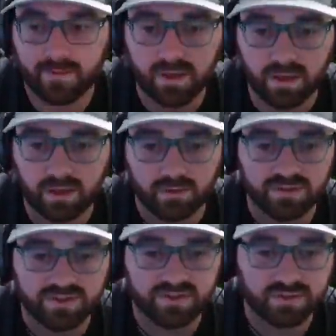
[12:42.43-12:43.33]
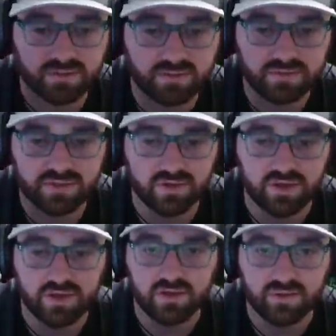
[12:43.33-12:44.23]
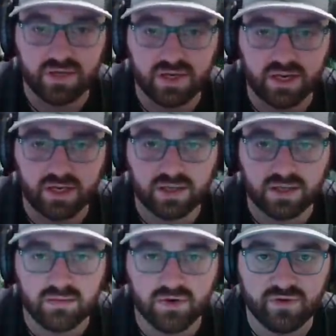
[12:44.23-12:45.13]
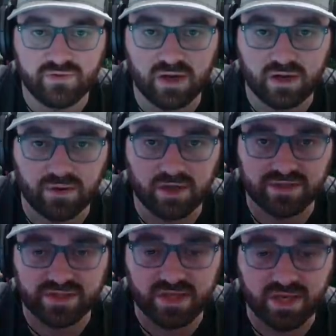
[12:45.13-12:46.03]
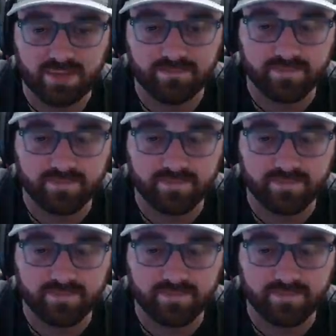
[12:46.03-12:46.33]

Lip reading: And it'll just start healing me and I can keep moving. I don't gotta stop.